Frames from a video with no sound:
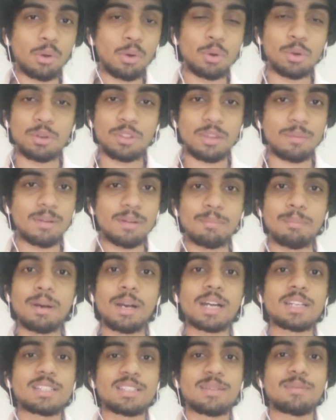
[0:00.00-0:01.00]
go go to them
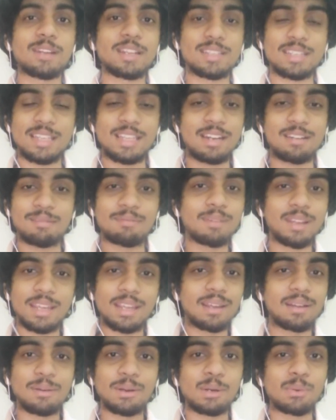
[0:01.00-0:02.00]
and barge them and say that
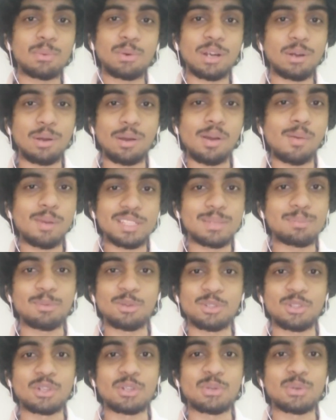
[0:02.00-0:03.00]
hey, how am I
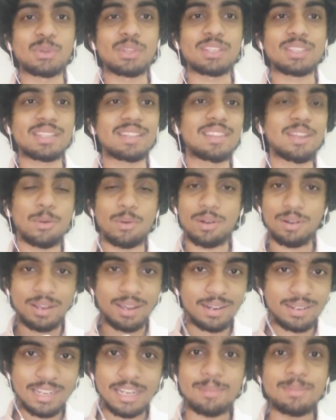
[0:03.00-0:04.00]
supposed to do this? And they would
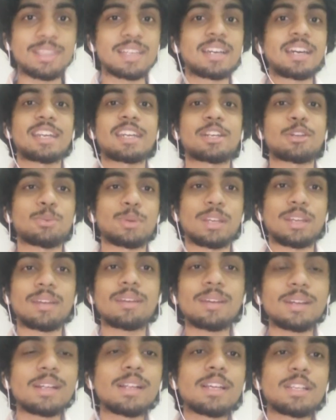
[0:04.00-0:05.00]
tell me the correct way.
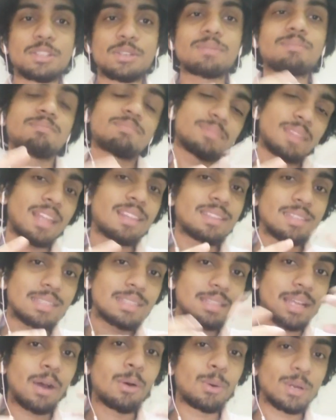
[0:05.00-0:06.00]
So that's
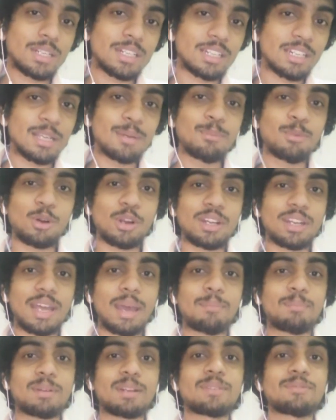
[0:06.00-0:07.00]
how a turning point
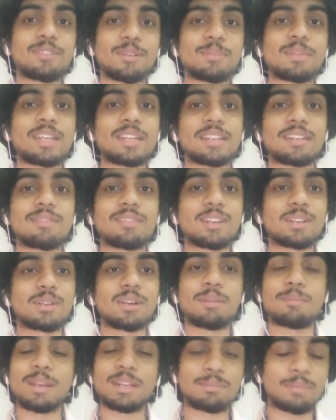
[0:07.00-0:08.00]
happened for me at Invento. I
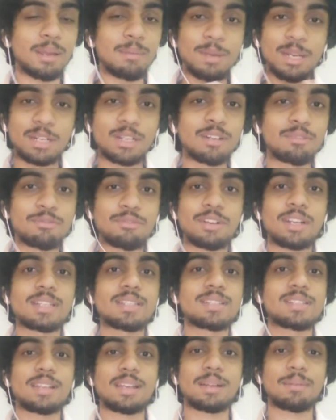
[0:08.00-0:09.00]
made I made good
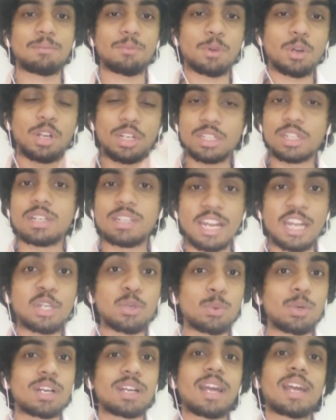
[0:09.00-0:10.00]
friends, I good
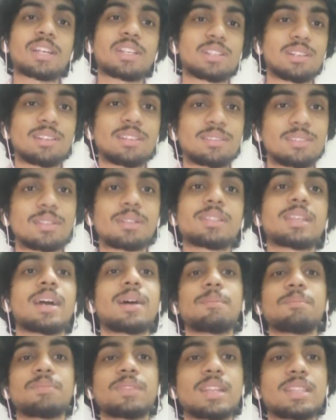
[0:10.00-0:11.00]
network actually. So yeah,
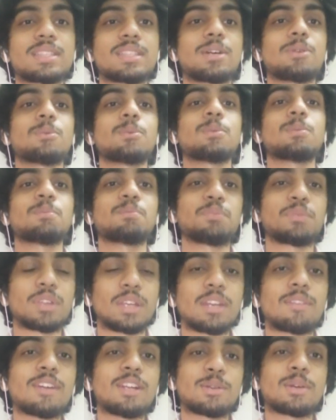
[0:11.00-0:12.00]
that's how
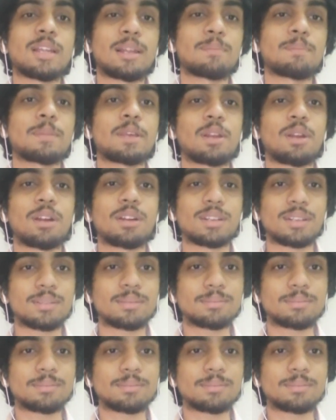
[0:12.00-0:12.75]
Invento helped me a lot.